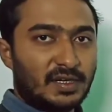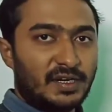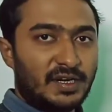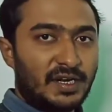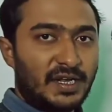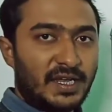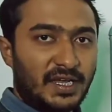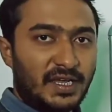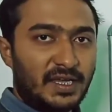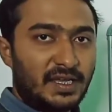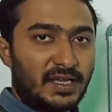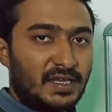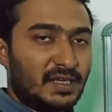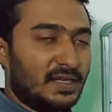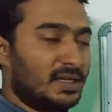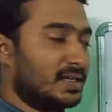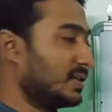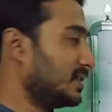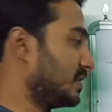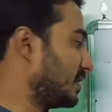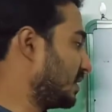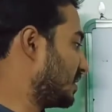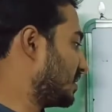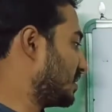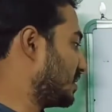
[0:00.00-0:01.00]
ray
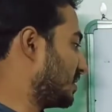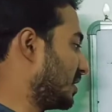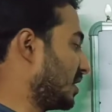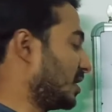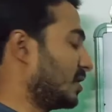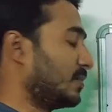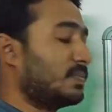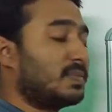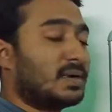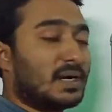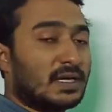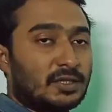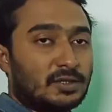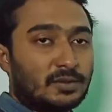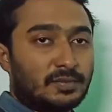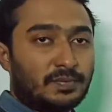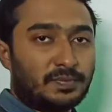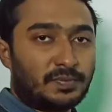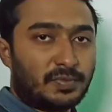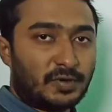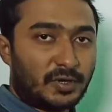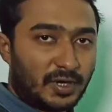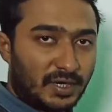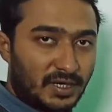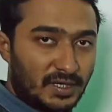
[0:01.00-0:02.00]
is a straight path of
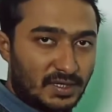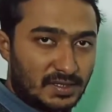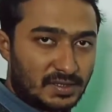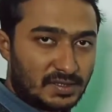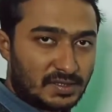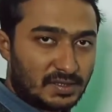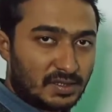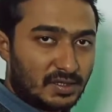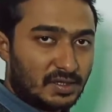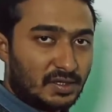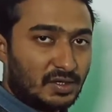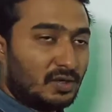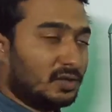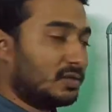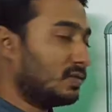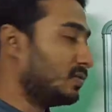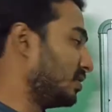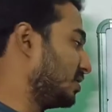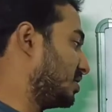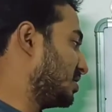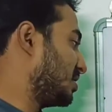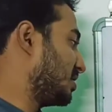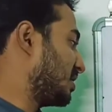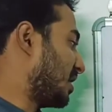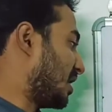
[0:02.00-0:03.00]
points
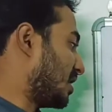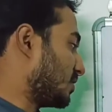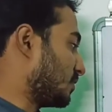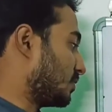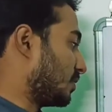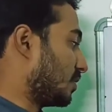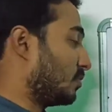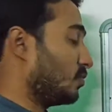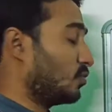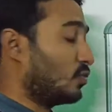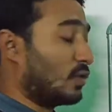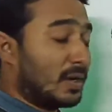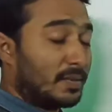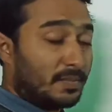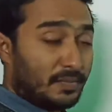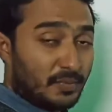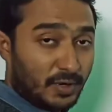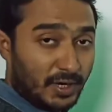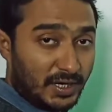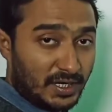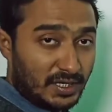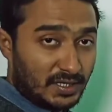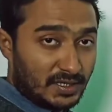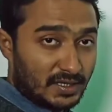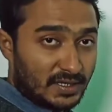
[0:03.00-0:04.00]
which starts from one
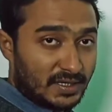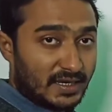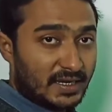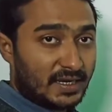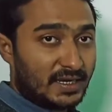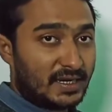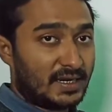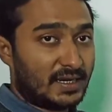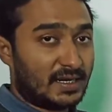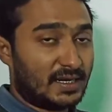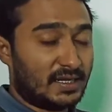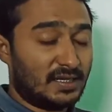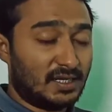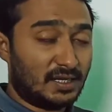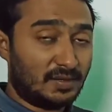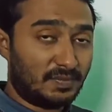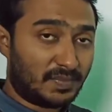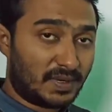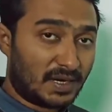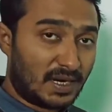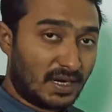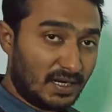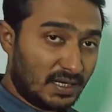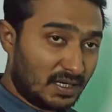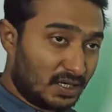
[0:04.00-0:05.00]
point and another
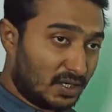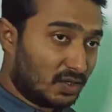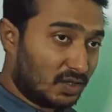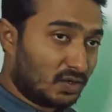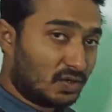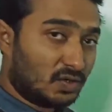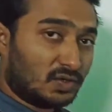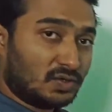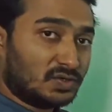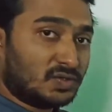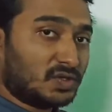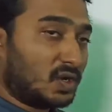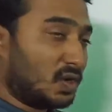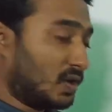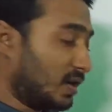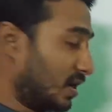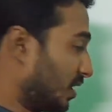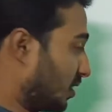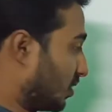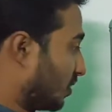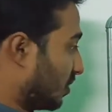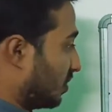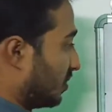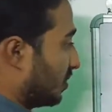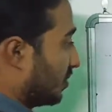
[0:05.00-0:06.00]
part goes on and
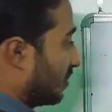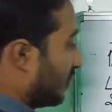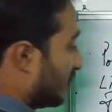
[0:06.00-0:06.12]
on.